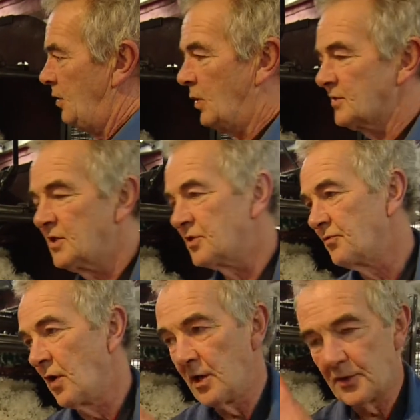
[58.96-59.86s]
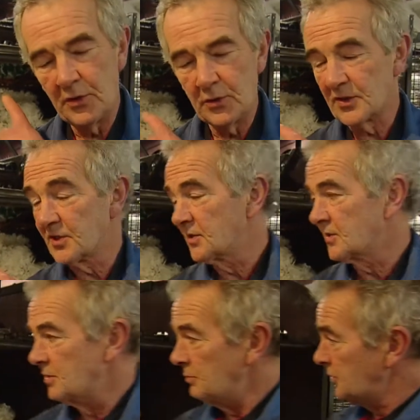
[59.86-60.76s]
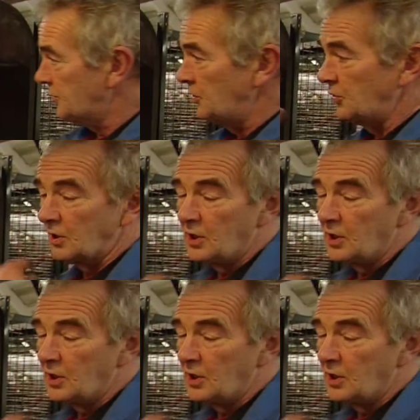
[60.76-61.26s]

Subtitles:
once it's right through the system, through the